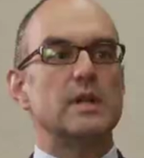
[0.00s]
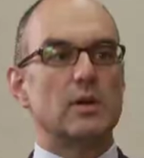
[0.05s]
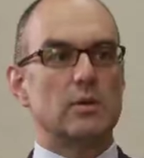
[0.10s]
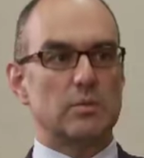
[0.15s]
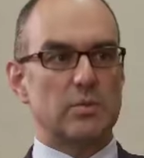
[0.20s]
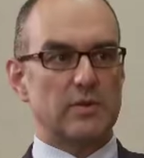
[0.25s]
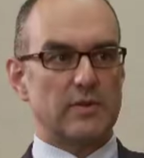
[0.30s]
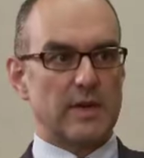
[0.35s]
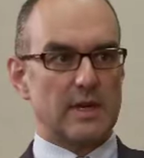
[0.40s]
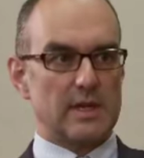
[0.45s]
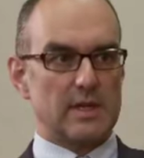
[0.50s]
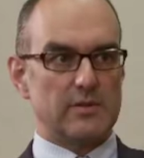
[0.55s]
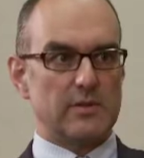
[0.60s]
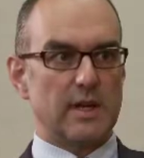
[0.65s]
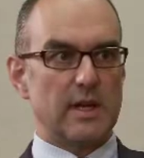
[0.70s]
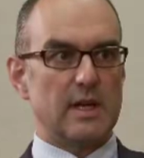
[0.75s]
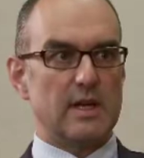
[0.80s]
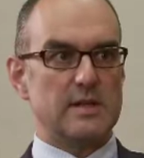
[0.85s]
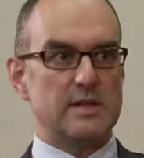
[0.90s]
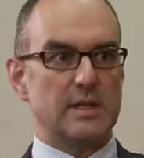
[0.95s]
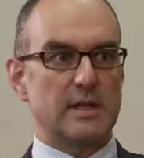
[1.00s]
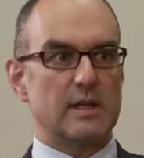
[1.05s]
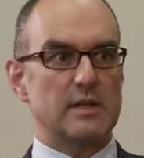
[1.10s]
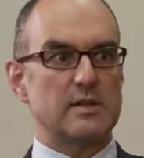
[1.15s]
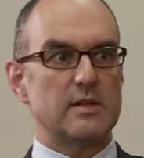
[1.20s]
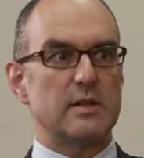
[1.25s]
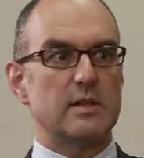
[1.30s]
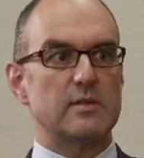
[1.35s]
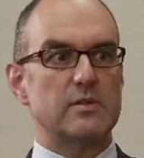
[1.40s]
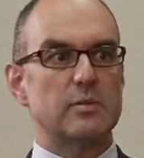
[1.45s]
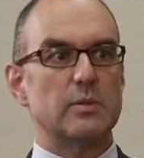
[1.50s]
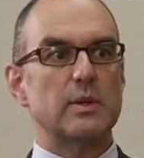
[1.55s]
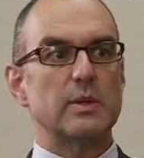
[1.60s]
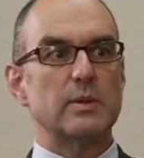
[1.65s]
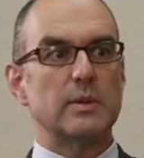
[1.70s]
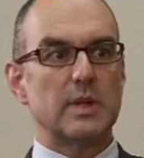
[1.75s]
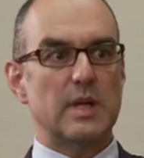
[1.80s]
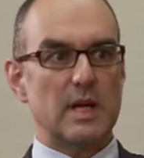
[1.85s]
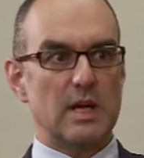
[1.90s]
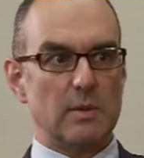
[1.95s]
don't provide the financing ourselves. We
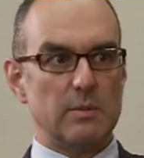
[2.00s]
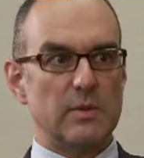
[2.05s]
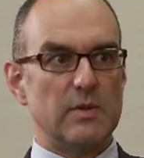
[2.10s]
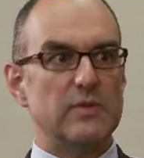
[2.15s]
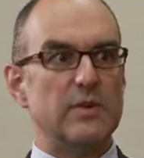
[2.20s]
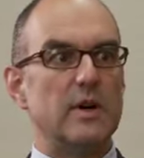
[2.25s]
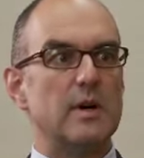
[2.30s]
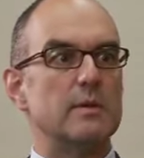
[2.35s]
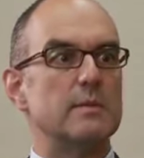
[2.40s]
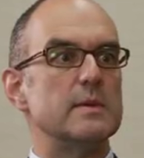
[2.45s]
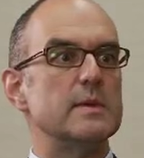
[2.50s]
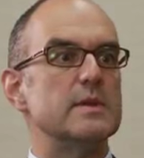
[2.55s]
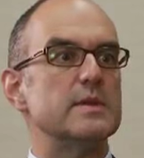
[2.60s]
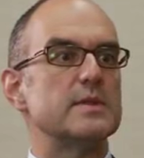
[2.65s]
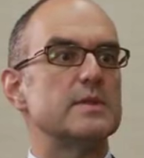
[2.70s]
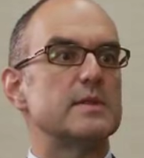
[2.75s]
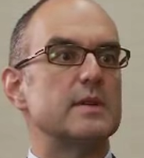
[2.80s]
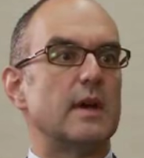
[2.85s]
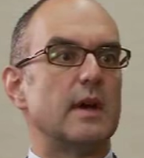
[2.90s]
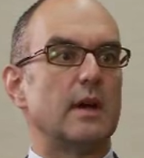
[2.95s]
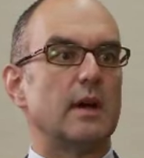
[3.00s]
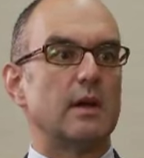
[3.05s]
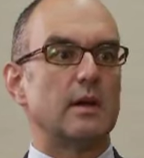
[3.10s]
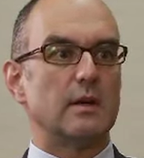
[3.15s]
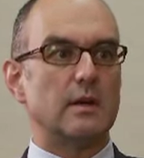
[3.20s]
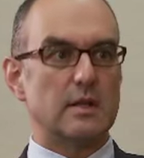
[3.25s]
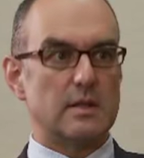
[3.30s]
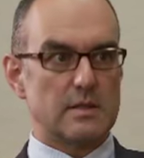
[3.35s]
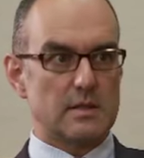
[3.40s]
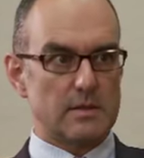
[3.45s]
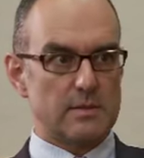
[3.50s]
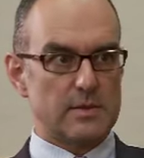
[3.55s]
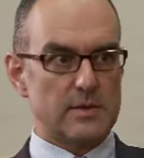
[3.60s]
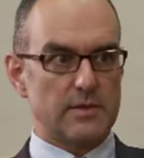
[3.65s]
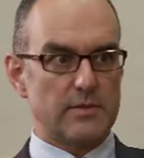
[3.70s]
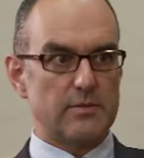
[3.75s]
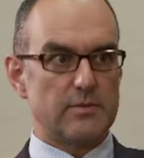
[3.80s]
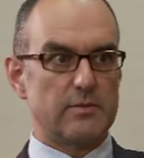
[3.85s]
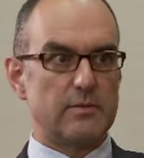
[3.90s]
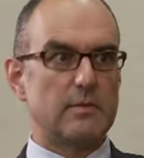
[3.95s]
will help the farmers uh, in terms
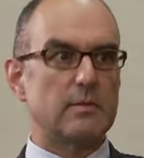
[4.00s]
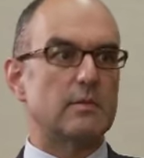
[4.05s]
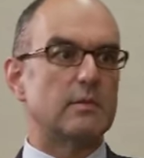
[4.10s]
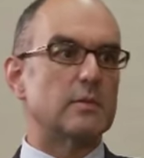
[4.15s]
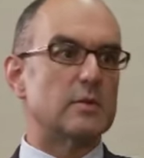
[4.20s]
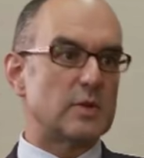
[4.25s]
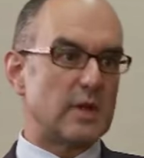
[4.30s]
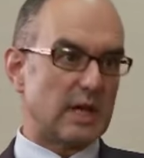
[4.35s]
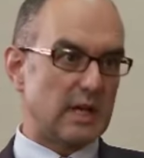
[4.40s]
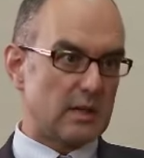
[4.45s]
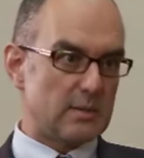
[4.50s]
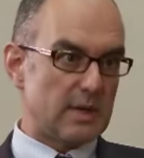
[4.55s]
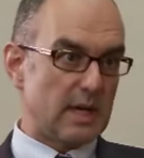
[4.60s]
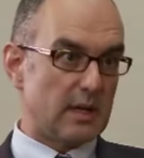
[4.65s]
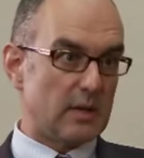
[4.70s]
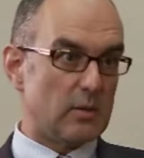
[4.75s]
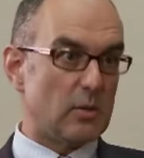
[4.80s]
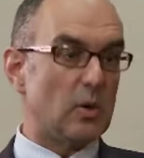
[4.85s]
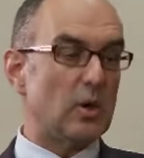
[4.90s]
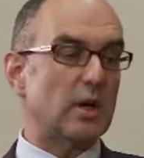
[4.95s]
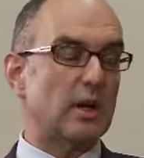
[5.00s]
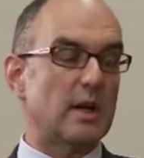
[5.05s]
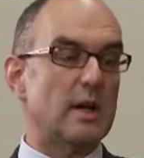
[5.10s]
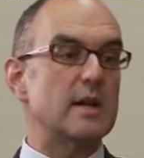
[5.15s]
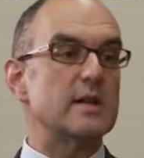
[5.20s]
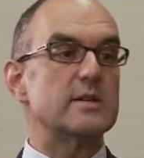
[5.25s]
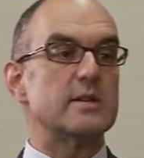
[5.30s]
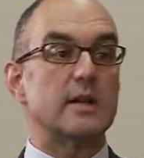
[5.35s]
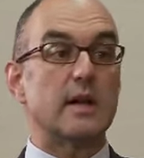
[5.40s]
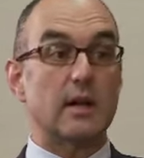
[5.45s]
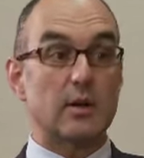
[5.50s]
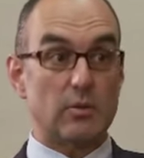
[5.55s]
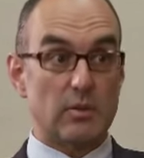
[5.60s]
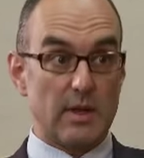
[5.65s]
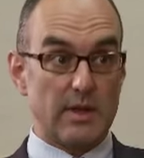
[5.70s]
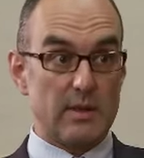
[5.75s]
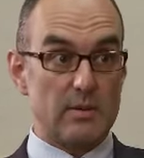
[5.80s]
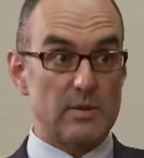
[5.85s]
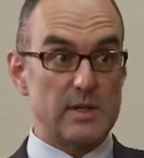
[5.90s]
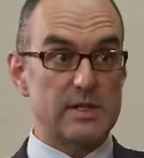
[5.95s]
of training them how to organize and how to mm-hmm.
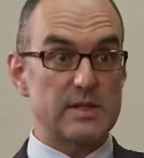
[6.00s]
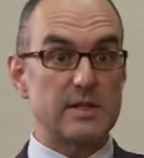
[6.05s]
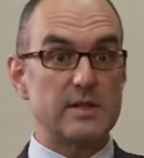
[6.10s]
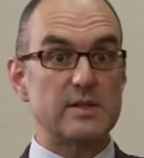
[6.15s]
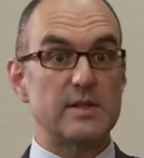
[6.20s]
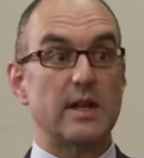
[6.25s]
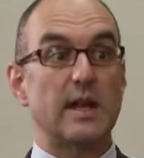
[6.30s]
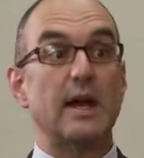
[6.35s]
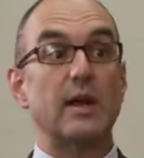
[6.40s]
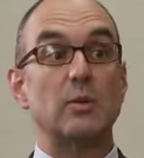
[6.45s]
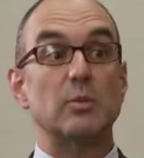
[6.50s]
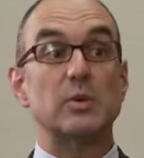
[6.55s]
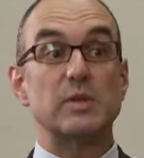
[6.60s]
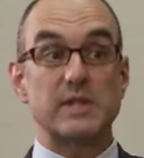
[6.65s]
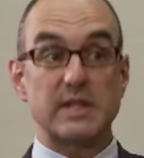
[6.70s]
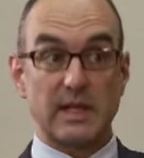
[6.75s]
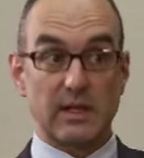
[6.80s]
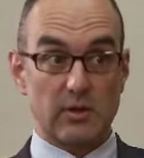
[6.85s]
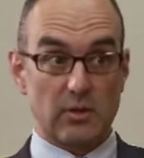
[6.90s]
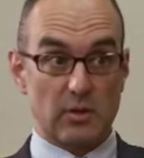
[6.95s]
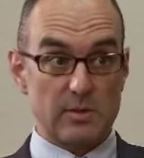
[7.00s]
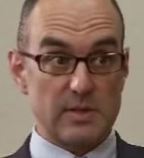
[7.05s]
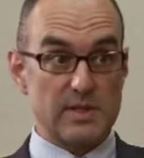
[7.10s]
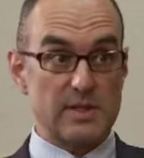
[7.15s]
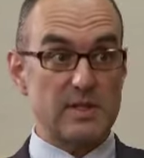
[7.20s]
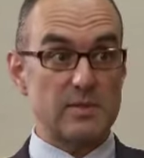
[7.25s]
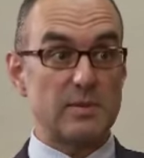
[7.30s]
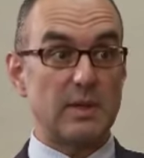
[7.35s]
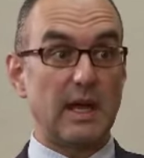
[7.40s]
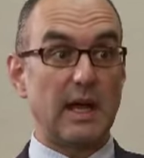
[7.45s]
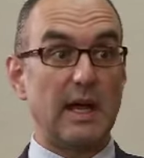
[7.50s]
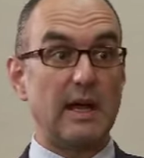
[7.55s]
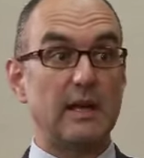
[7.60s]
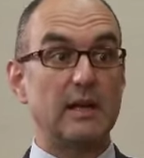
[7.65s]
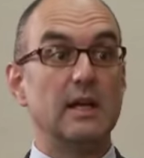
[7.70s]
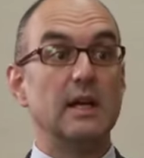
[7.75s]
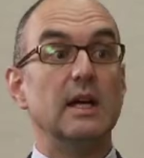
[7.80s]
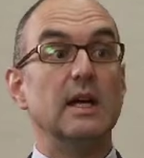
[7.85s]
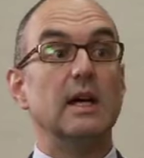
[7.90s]
run the business and how to put together a business plan.